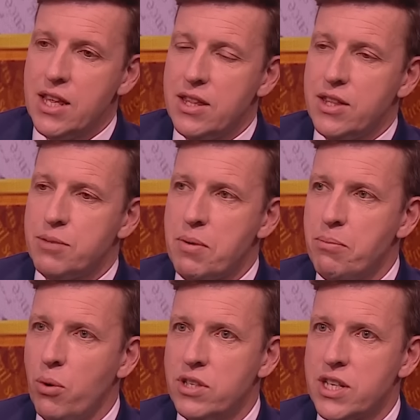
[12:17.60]
It's been
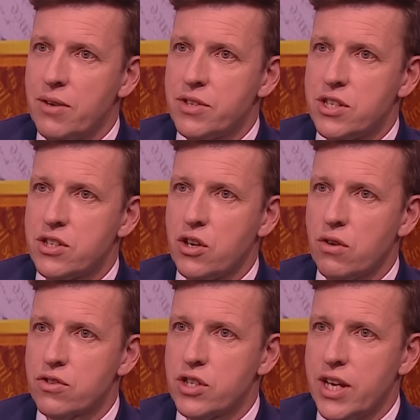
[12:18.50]
pointed out this is a
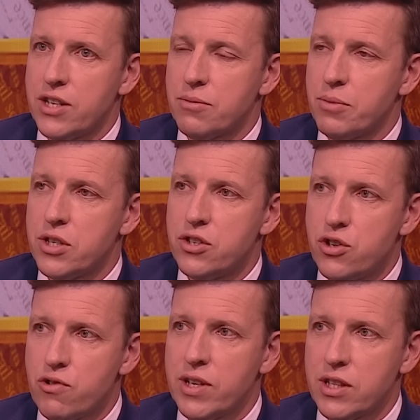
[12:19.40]
contradiction because
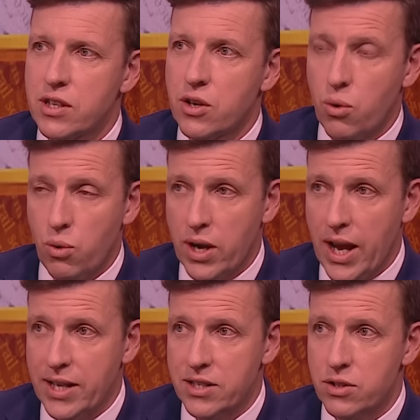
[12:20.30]
during the court case,